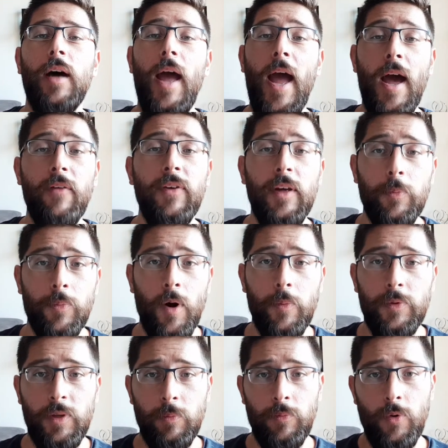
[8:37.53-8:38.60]
having a
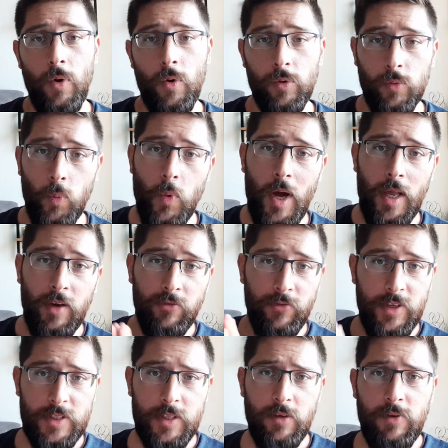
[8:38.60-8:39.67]
property abroad while
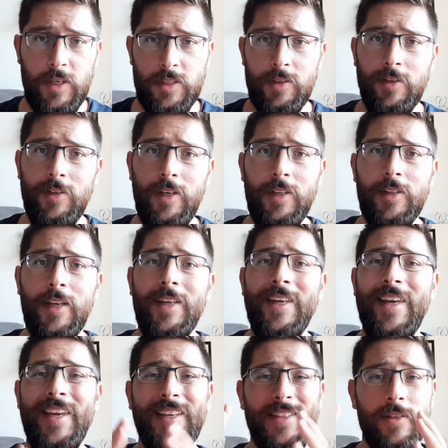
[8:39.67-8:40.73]
fiscal resident in
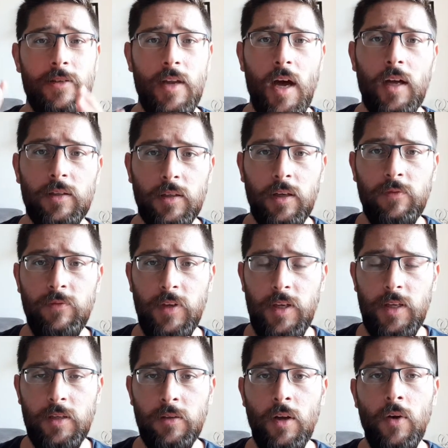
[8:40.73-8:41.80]
Italy is not
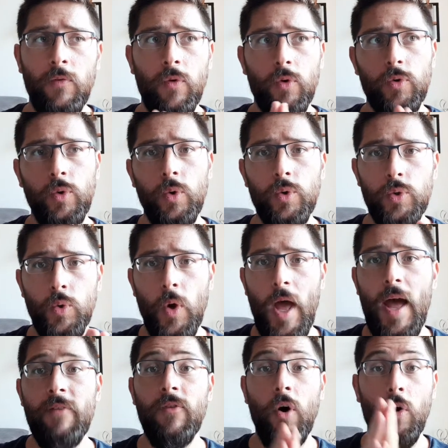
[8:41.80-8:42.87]
convenient for those who
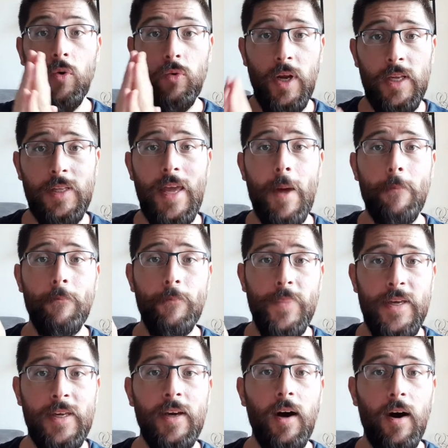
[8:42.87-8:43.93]
have already a
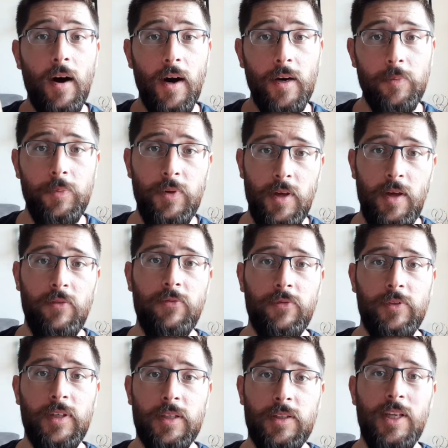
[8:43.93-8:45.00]
big
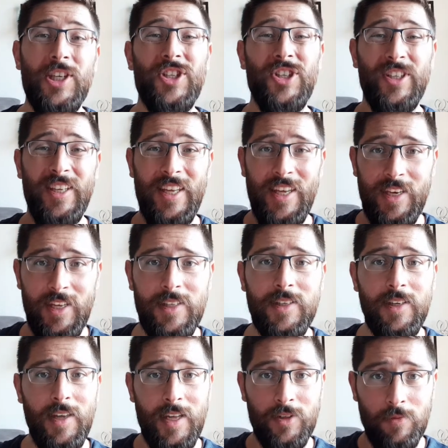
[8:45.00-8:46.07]
RPF taxation in
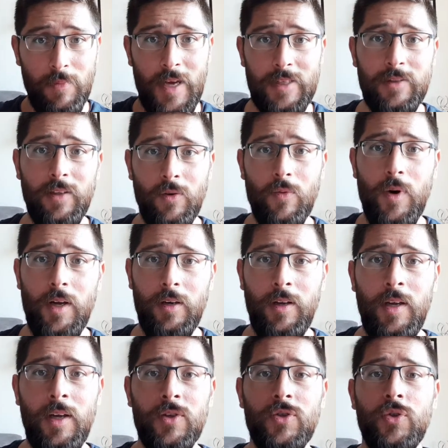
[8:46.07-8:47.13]
Italy, a domestic one.
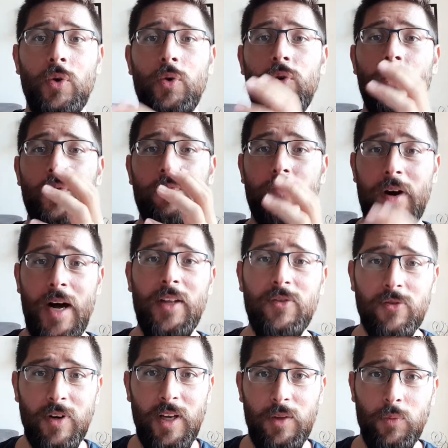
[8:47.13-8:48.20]
So your
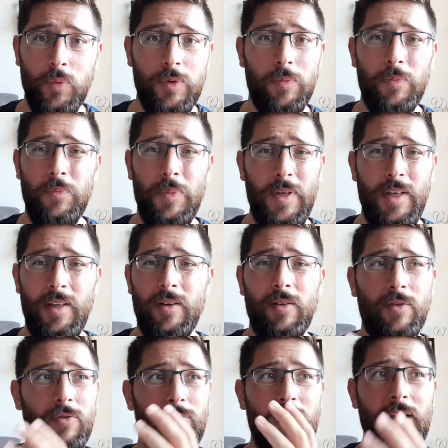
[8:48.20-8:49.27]
band rate would
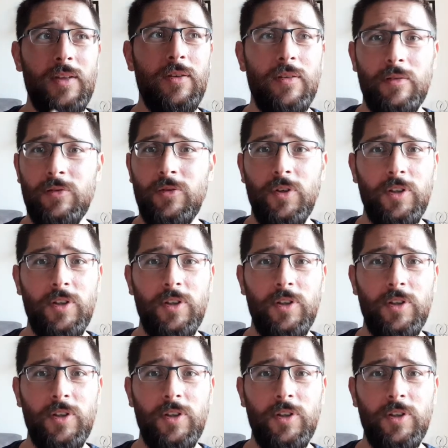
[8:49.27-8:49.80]
be already